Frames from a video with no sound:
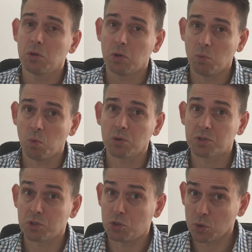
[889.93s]
who
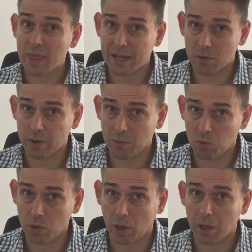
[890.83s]
want to do that great
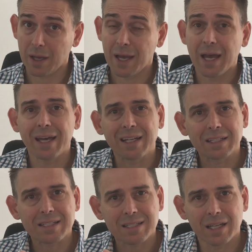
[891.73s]
work and
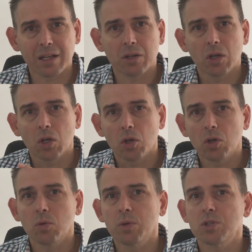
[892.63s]
understand
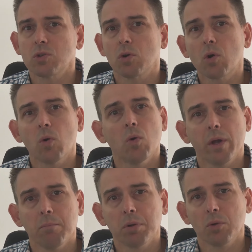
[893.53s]
who is your
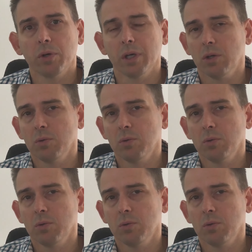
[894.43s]
core employee,